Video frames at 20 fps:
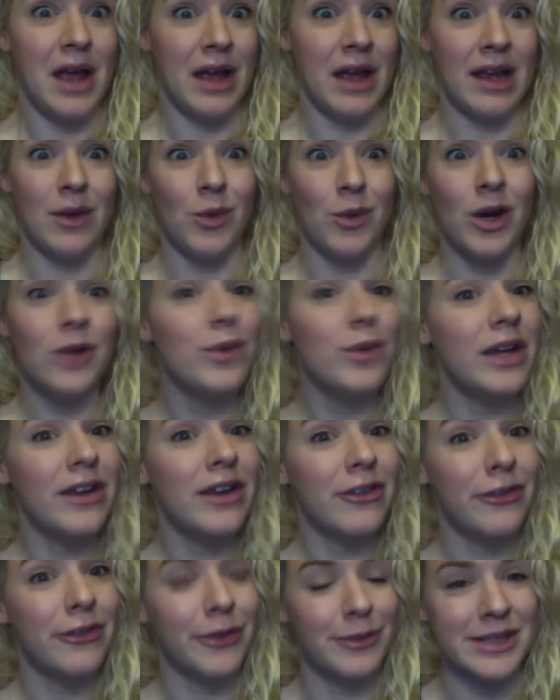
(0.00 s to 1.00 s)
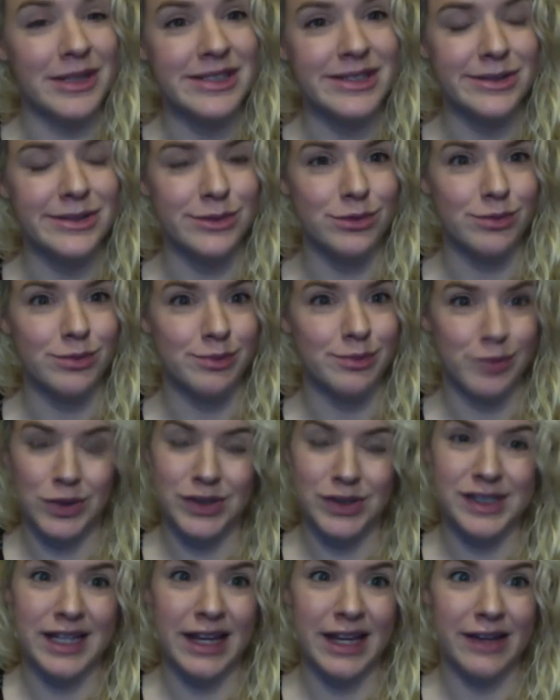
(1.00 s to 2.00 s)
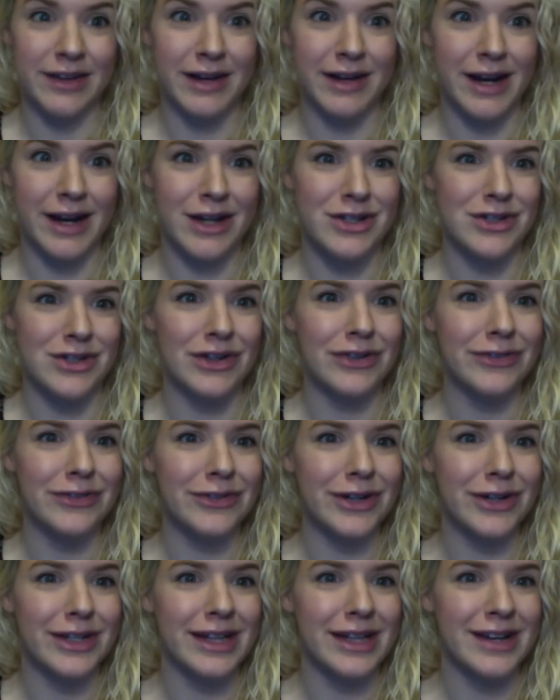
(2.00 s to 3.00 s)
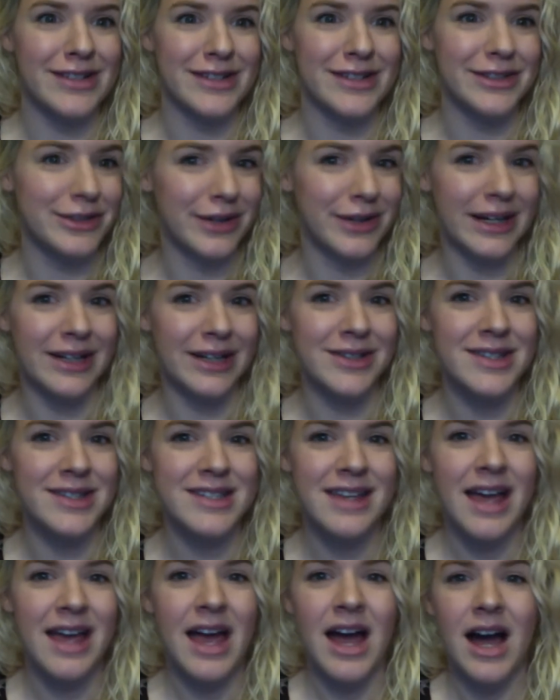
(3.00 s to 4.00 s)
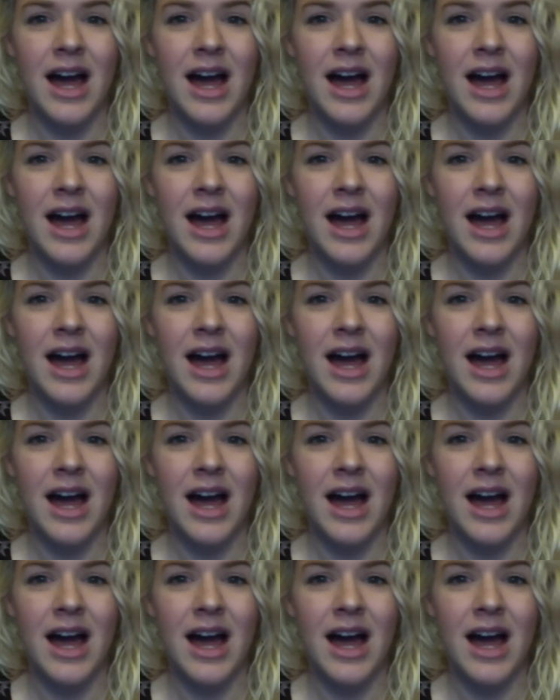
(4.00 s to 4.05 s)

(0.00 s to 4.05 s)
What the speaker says: in 1 week for me to pull together an extra 4,000 crowns.